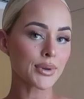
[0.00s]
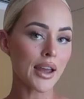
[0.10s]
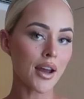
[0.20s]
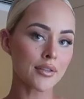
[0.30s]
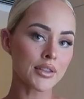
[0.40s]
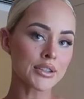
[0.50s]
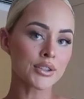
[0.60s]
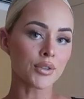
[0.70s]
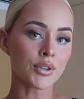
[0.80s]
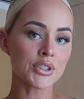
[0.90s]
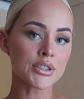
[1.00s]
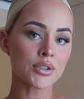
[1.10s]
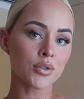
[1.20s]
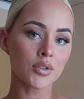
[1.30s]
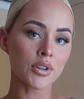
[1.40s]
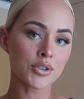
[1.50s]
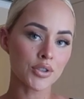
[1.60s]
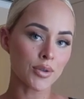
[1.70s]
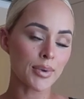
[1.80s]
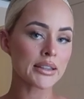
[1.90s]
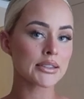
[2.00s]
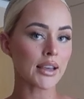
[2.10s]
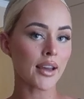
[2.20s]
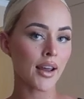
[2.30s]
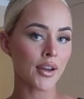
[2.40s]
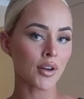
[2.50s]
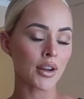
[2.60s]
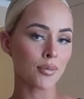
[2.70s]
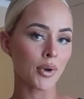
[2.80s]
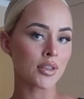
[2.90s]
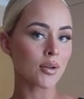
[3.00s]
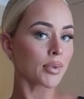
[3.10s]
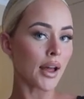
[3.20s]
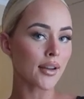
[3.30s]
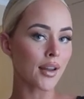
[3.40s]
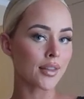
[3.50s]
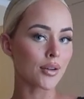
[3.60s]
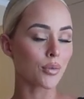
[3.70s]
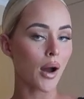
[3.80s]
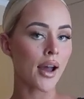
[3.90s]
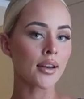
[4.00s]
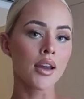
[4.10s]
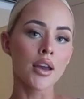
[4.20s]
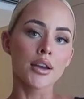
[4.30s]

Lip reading: we have this gorgeous little two-piece set. I got it in both the black and the white.